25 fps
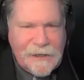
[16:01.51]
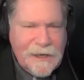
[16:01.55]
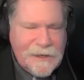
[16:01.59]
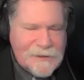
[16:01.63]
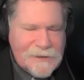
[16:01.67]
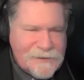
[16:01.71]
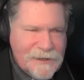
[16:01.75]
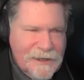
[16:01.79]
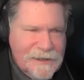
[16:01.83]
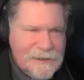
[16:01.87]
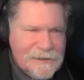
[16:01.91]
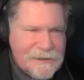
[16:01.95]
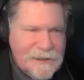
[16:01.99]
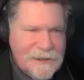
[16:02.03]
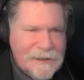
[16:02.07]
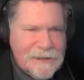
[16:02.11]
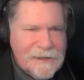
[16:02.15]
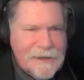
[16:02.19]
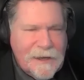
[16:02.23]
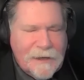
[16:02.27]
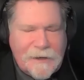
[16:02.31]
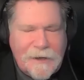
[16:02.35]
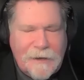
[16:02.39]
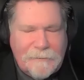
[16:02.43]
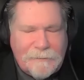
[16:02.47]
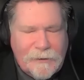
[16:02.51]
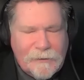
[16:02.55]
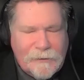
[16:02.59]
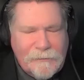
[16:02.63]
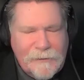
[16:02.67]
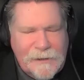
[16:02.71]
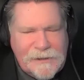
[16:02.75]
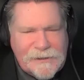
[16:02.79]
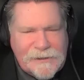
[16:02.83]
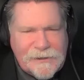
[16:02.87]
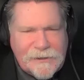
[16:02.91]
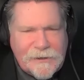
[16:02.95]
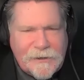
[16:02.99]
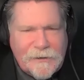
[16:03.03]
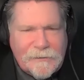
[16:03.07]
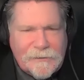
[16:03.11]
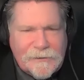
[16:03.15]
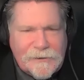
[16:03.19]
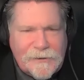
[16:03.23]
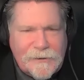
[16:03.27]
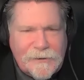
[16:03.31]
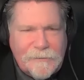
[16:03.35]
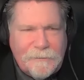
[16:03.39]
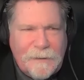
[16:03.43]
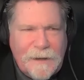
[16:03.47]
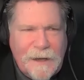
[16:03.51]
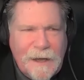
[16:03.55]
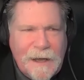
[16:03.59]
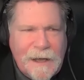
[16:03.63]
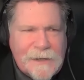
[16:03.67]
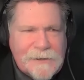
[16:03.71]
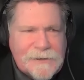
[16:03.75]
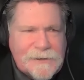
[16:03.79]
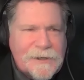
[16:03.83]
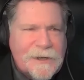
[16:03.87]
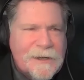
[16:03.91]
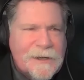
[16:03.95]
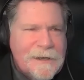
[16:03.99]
as they did a couple of weeks ago in Kupiansk.